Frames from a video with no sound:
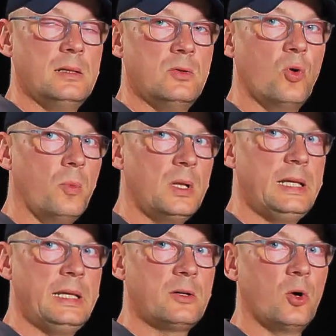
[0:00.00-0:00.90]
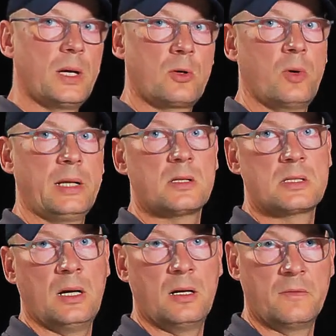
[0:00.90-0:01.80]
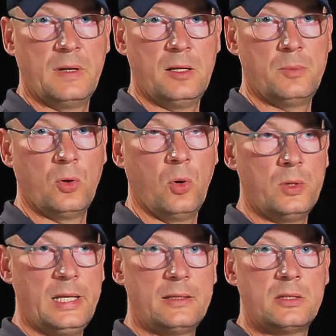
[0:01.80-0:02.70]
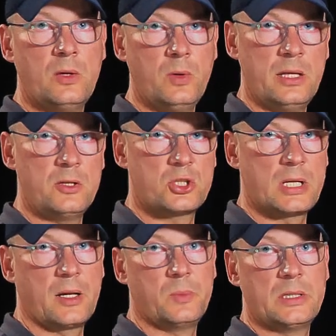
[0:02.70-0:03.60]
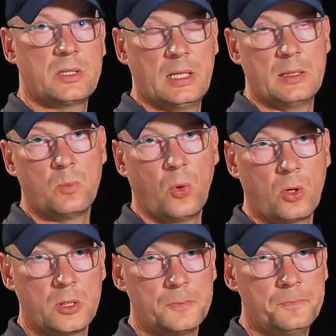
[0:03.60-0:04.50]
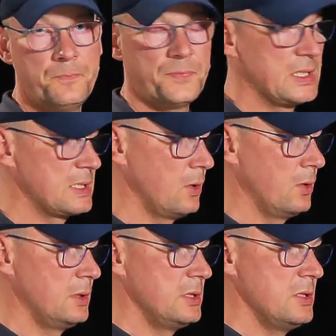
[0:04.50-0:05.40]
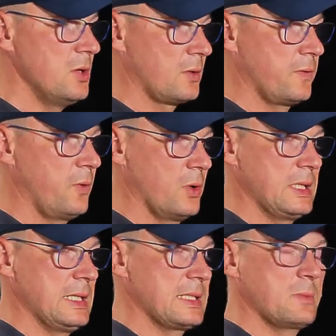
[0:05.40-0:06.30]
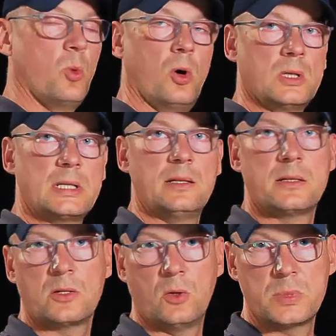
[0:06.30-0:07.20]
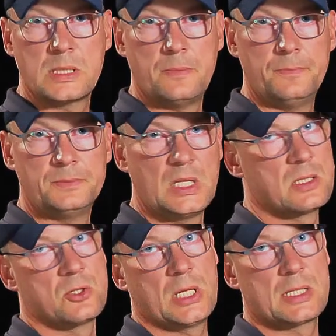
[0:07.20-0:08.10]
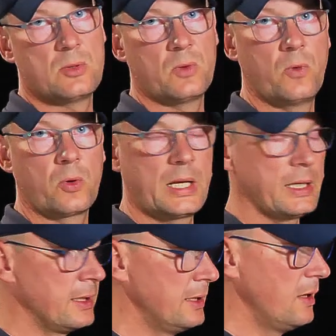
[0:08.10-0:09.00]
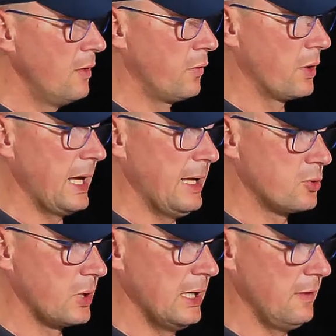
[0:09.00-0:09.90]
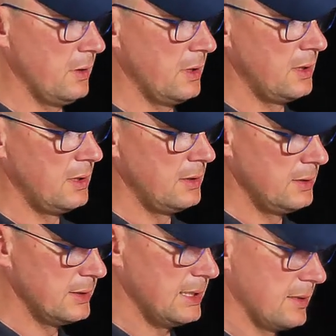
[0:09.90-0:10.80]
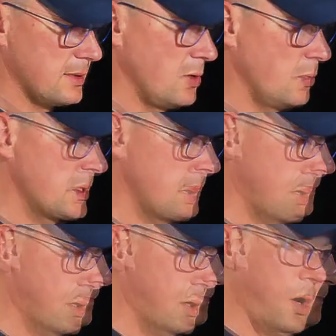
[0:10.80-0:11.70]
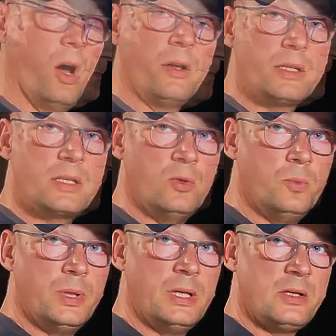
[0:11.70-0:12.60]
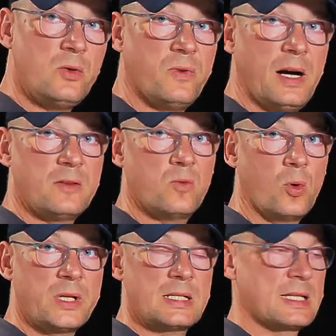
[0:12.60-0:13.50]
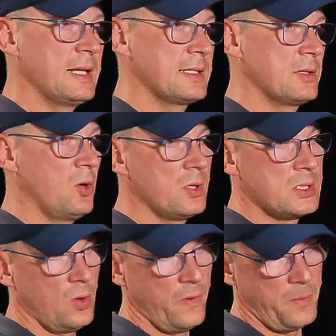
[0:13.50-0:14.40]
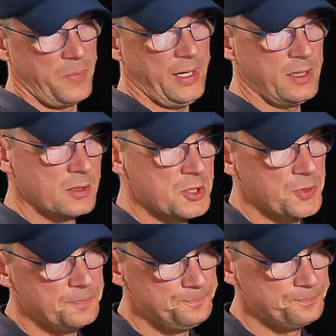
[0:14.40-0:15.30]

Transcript: normally coma correctors are available only 2 inch diameter and more so not for the small telescopes this is just not working for the entry level telescopes on the tube you find warning signs and also on the package